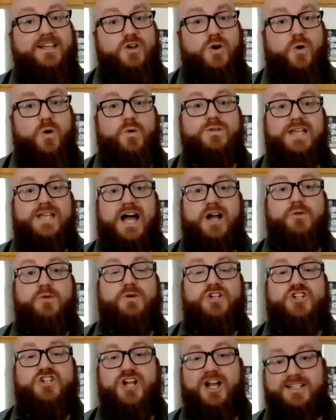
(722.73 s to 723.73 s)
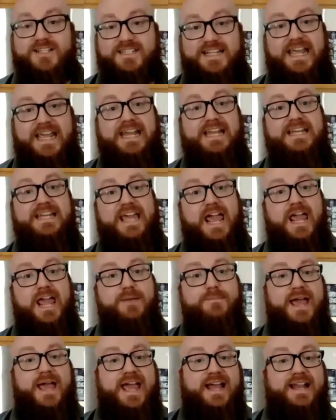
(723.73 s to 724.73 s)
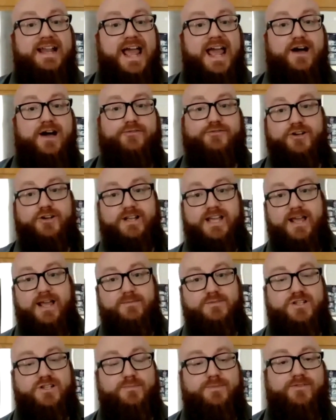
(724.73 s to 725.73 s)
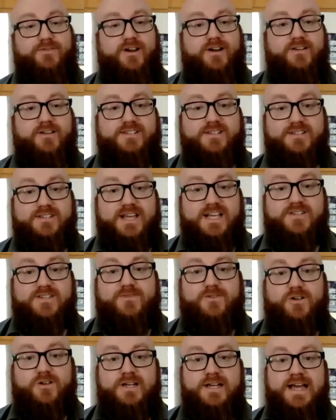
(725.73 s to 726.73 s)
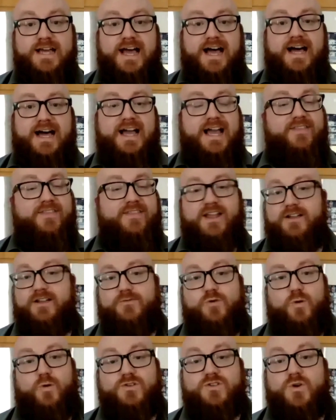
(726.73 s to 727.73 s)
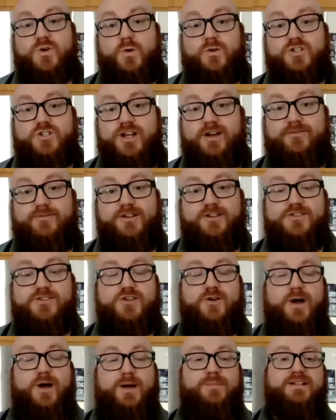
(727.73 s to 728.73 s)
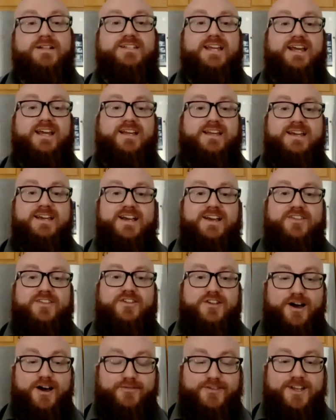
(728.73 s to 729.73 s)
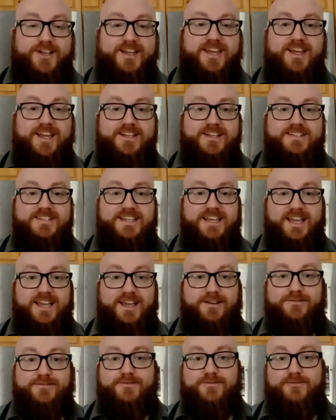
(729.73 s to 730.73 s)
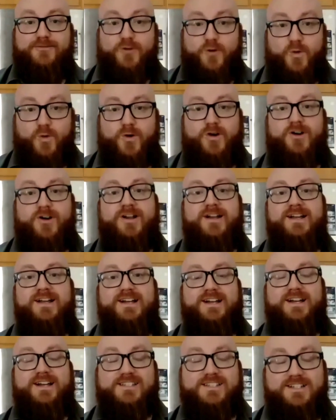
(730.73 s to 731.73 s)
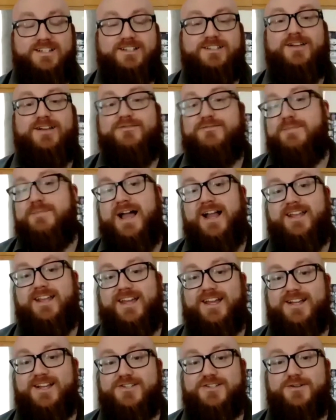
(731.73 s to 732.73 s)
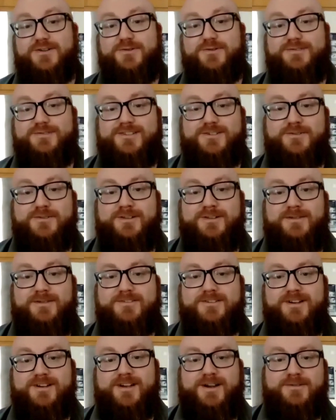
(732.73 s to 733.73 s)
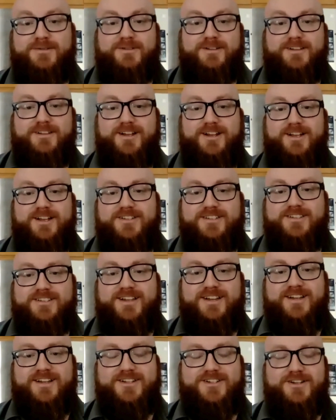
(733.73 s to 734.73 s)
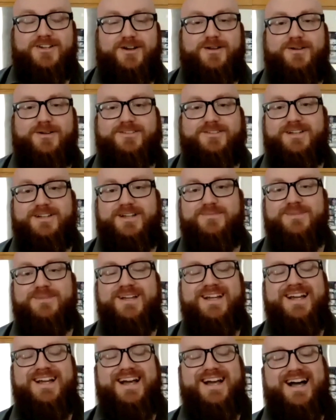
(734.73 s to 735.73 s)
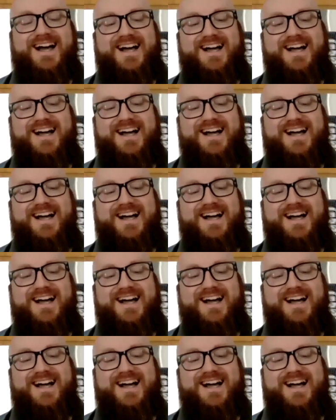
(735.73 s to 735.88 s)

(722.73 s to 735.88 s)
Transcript: Headley knows how to adjust in game and after games to be very successful. And then, of course, Cole Sheffield. So I'm going to take the Dauphin Kings in 4. Still love Matty Higgs, though. So that was a really nice shout out to him.